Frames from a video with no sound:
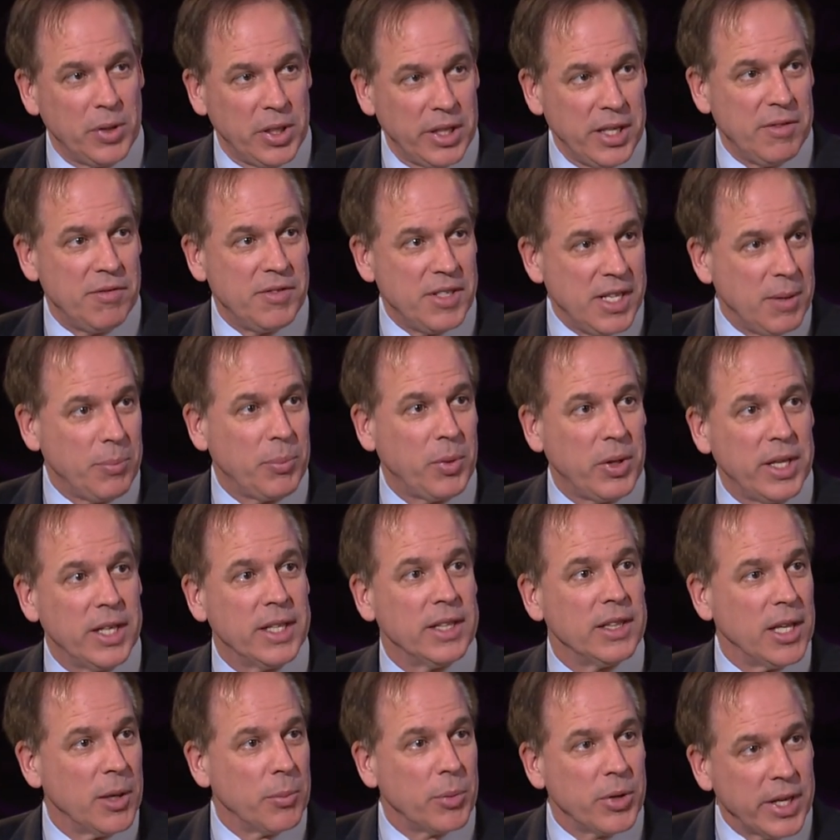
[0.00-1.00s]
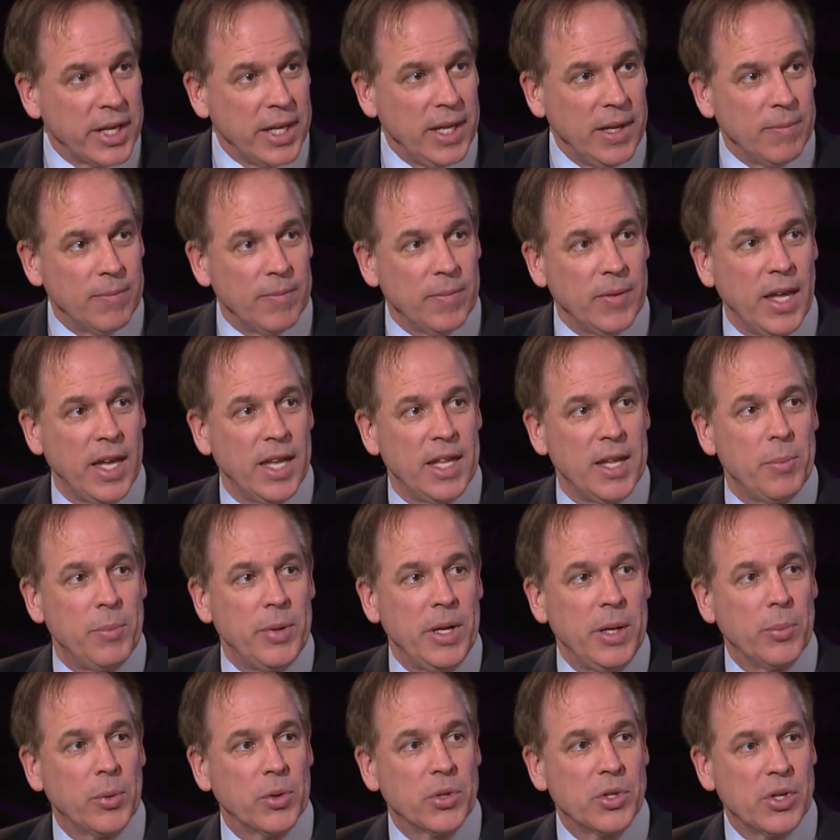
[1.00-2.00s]
believe deeply in liberty and that
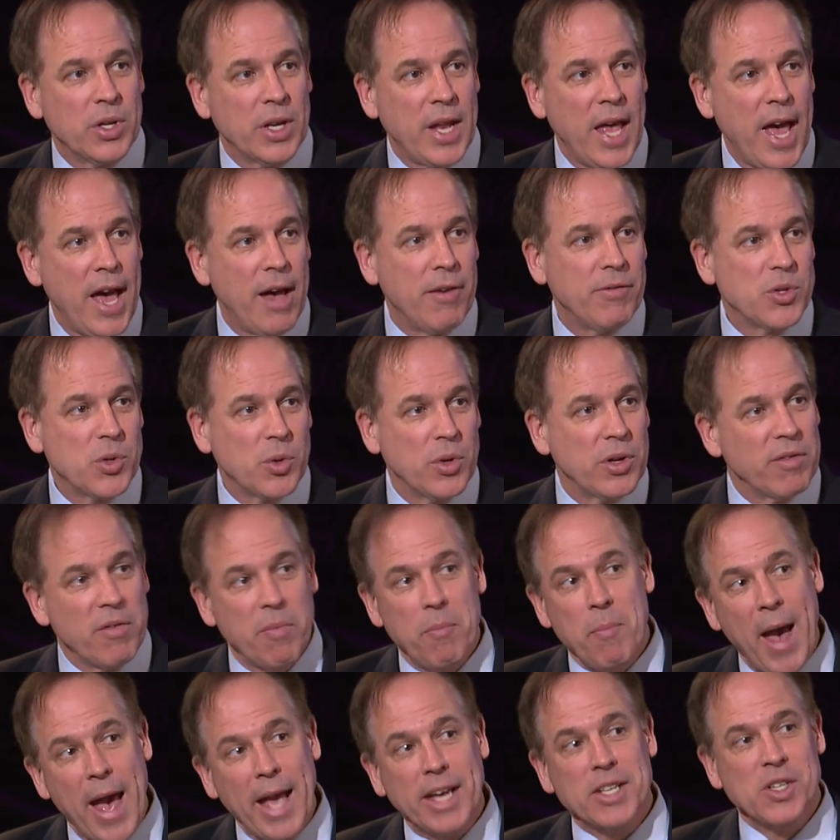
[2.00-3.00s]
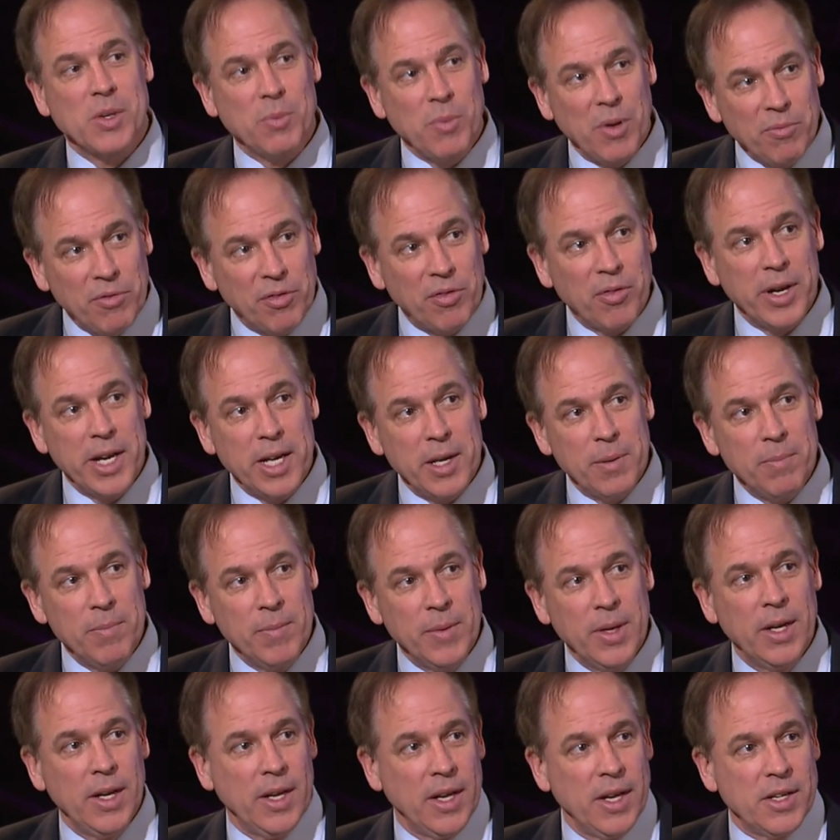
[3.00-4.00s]
people should have sort of maximum freedom
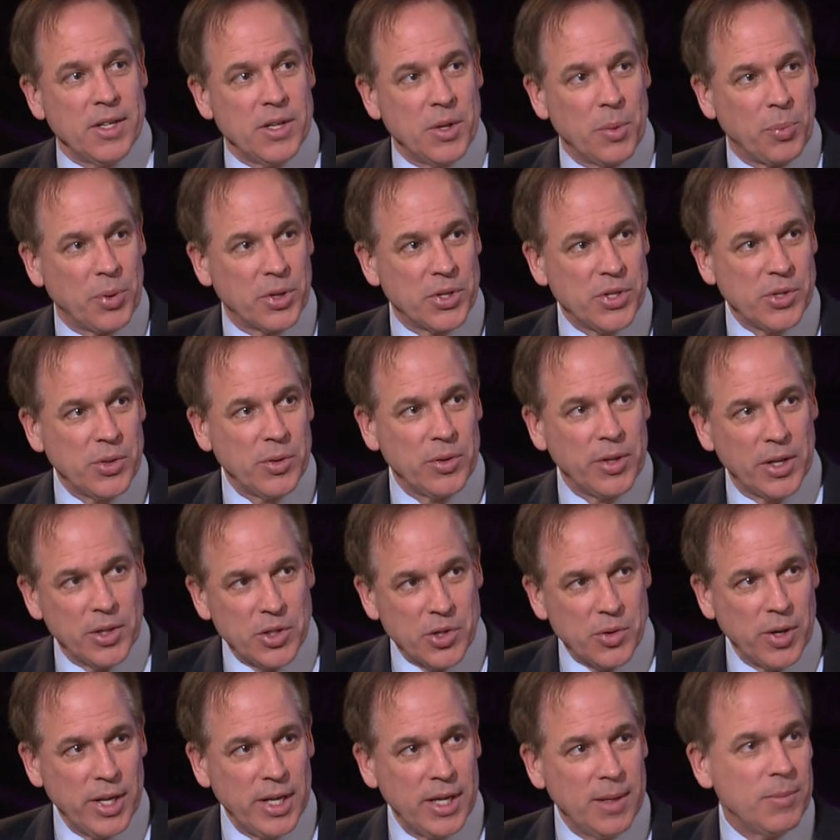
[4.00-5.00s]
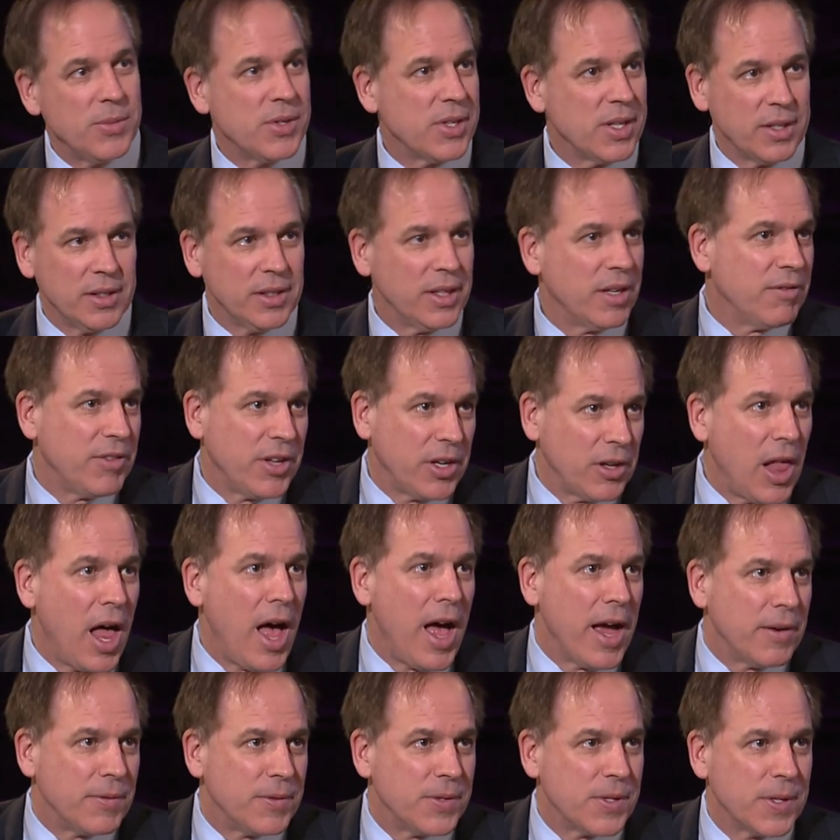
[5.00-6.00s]
to pursue their dreams and live their
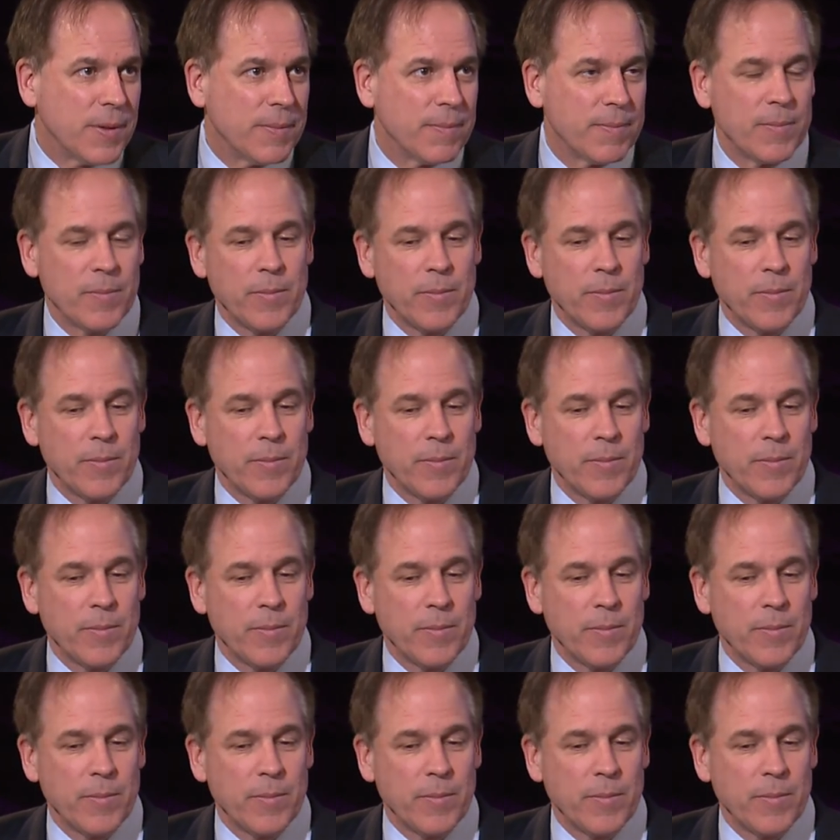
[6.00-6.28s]
lives.